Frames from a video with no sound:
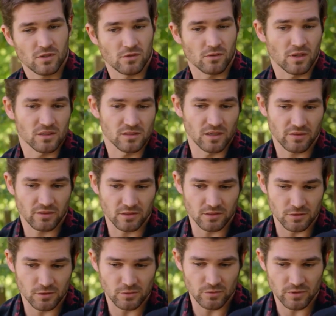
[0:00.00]
So it has nothing to
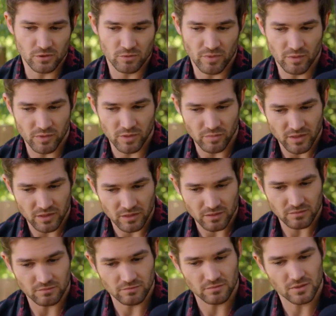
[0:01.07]
do with you maybe
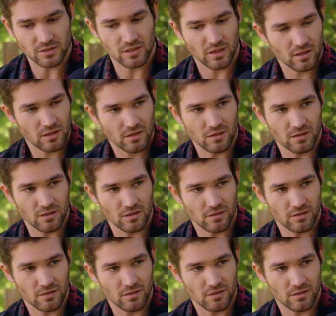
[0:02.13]
being scared?